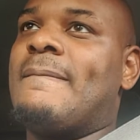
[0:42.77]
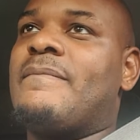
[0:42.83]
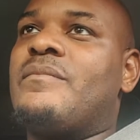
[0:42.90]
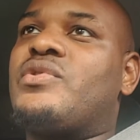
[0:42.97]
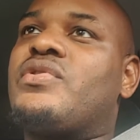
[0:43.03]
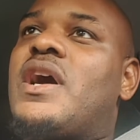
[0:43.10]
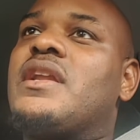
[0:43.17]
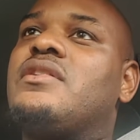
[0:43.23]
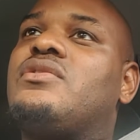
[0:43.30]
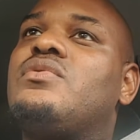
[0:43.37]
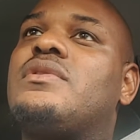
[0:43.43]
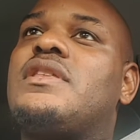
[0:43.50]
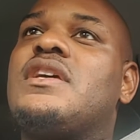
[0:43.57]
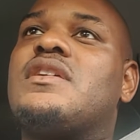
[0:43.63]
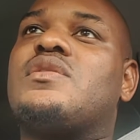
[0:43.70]
I'm trying to do
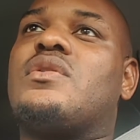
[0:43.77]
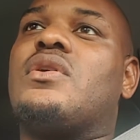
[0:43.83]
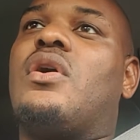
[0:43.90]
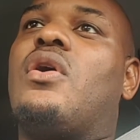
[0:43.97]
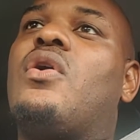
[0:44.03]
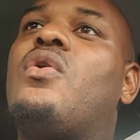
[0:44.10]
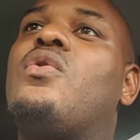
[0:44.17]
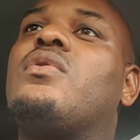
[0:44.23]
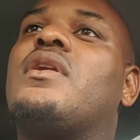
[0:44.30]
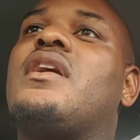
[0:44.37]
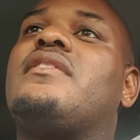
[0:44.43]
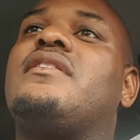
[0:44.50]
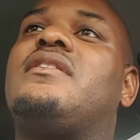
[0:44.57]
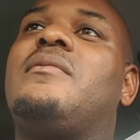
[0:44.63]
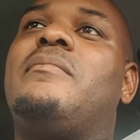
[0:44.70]
things on a whole
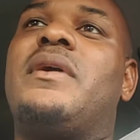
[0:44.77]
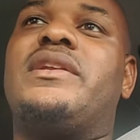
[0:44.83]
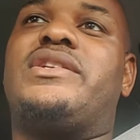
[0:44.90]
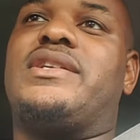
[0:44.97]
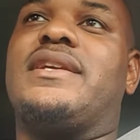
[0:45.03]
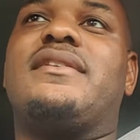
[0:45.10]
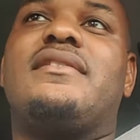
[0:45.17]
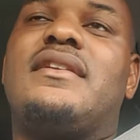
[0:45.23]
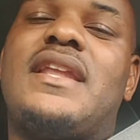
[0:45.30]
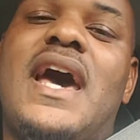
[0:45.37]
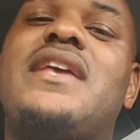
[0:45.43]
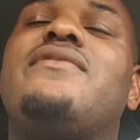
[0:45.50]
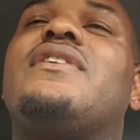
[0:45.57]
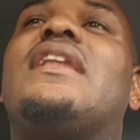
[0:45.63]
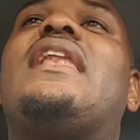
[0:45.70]
nother dimension, not
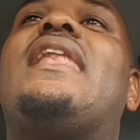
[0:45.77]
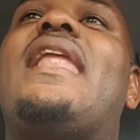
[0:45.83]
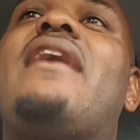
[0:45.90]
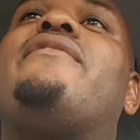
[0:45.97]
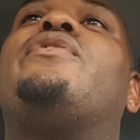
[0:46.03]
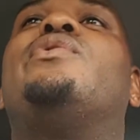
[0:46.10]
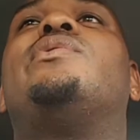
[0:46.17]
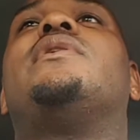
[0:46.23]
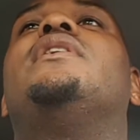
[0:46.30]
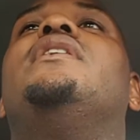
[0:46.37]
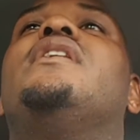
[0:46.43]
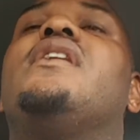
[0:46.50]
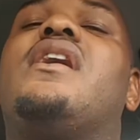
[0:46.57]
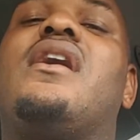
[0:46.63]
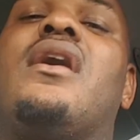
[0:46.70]
even level,
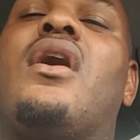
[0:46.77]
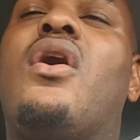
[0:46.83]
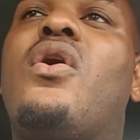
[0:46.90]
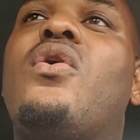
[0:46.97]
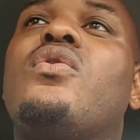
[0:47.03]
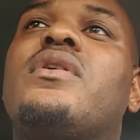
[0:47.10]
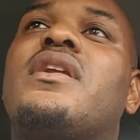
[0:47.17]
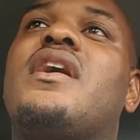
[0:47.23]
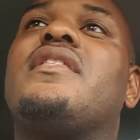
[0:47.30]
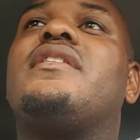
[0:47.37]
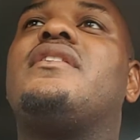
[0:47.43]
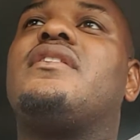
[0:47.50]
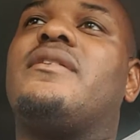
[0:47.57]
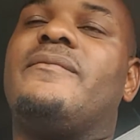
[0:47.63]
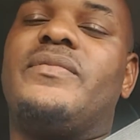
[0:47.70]
a whole
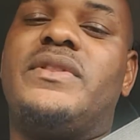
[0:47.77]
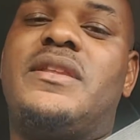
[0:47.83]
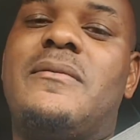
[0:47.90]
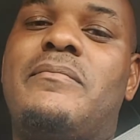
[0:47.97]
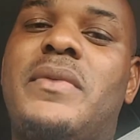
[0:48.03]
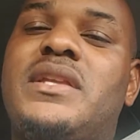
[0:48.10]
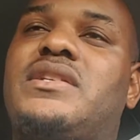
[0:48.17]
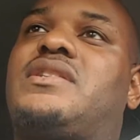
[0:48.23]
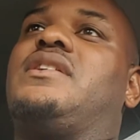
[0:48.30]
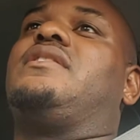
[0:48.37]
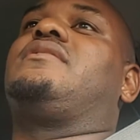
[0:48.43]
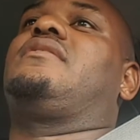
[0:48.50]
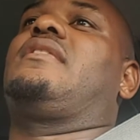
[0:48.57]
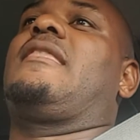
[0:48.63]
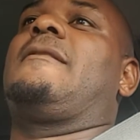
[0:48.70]
nother dimension.
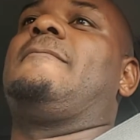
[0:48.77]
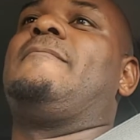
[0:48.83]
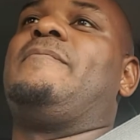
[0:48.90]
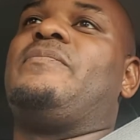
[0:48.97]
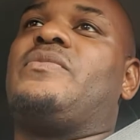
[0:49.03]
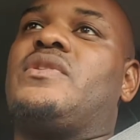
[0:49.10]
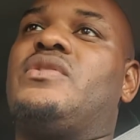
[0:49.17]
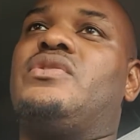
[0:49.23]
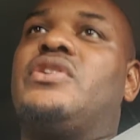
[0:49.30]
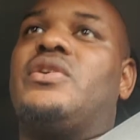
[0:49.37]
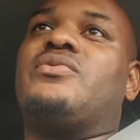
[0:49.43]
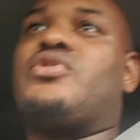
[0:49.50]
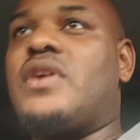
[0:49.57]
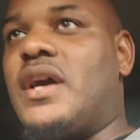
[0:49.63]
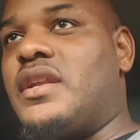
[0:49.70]

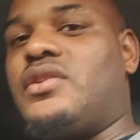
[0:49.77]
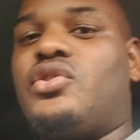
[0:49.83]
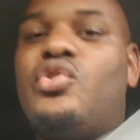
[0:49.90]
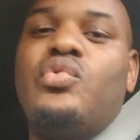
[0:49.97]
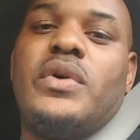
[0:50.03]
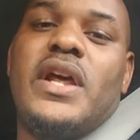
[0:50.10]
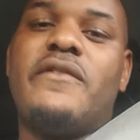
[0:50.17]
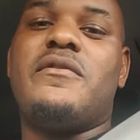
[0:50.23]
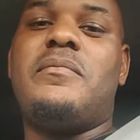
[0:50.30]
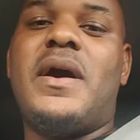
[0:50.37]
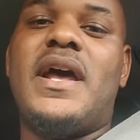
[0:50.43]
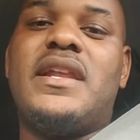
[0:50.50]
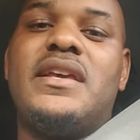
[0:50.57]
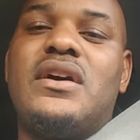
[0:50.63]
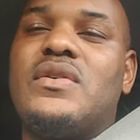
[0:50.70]
I'm trying to do what
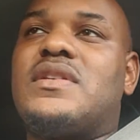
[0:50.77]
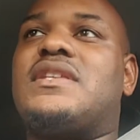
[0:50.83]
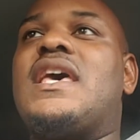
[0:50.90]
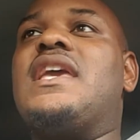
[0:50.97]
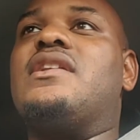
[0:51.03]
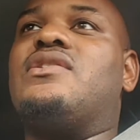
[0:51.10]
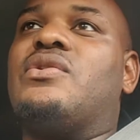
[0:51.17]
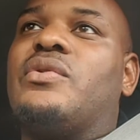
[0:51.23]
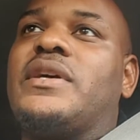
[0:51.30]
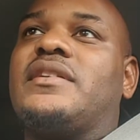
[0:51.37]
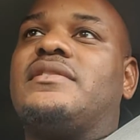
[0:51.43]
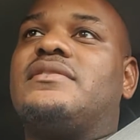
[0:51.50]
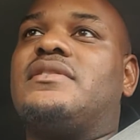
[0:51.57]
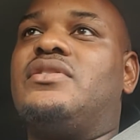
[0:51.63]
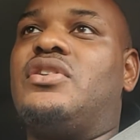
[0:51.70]
everybody else ain't doing.
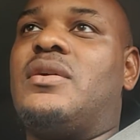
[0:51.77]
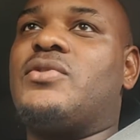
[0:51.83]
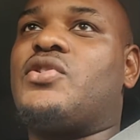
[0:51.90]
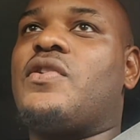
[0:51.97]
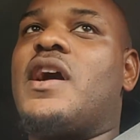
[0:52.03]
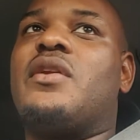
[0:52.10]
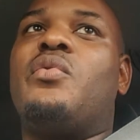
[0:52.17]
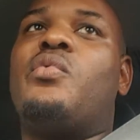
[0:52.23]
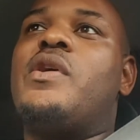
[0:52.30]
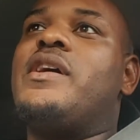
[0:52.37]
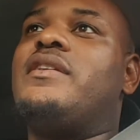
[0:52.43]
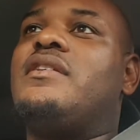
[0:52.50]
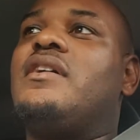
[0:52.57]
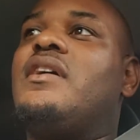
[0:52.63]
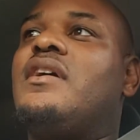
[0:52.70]
I'm trying to
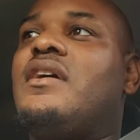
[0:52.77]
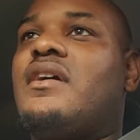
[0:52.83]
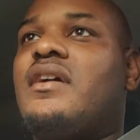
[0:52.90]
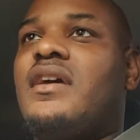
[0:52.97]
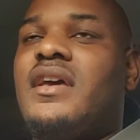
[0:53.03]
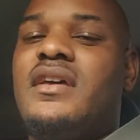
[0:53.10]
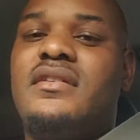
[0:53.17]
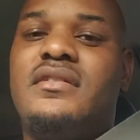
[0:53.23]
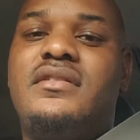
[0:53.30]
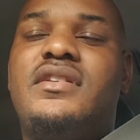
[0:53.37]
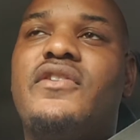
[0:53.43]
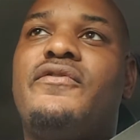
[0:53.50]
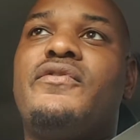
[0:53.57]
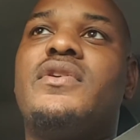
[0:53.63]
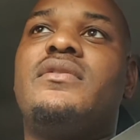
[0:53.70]
win in
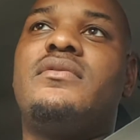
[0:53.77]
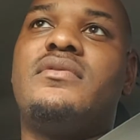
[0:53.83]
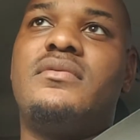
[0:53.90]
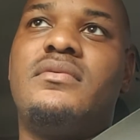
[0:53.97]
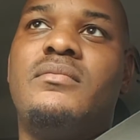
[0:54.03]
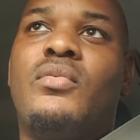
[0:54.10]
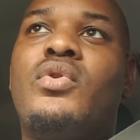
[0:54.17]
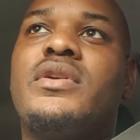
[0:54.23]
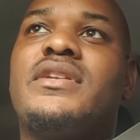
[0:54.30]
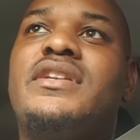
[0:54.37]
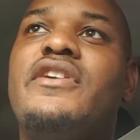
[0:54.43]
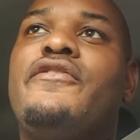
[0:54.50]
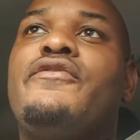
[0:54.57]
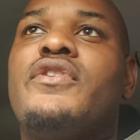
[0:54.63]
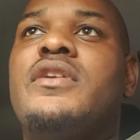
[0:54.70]
more
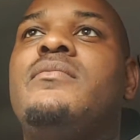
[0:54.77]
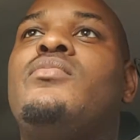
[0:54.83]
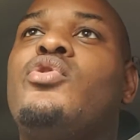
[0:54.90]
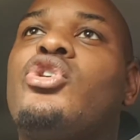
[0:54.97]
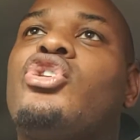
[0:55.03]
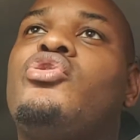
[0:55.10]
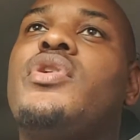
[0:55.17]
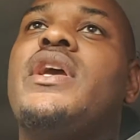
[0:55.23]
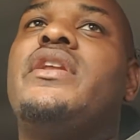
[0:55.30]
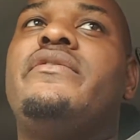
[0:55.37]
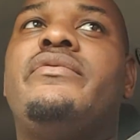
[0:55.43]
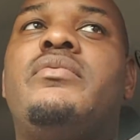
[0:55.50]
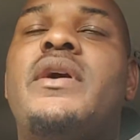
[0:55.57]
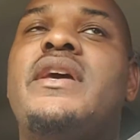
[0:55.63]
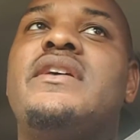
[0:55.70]
different and more
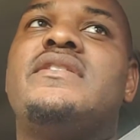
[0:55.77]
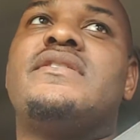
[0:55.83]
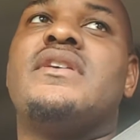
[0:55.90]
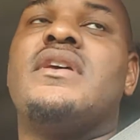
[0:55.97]
creative ways.